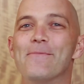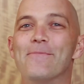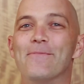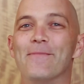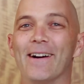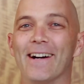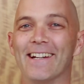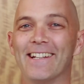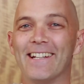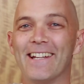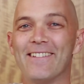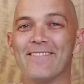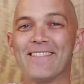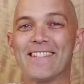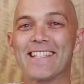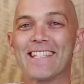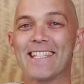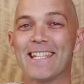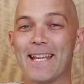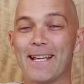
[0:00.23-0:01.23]
My name
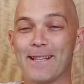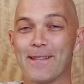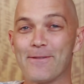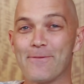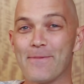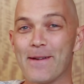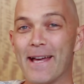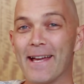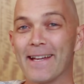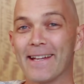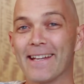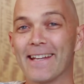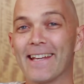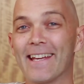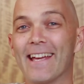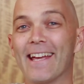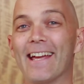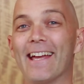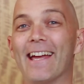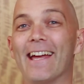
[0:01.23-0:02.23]
is Taylor
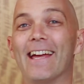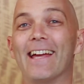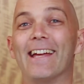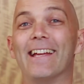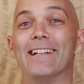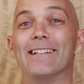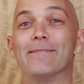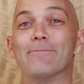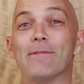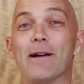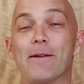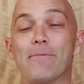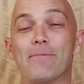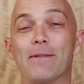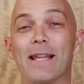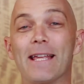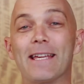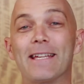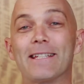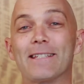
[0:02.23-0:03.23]
Mac, and my
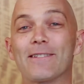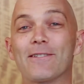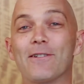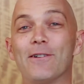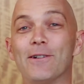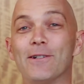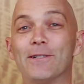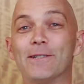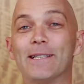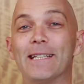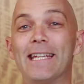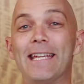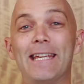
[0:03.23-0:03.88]
play is called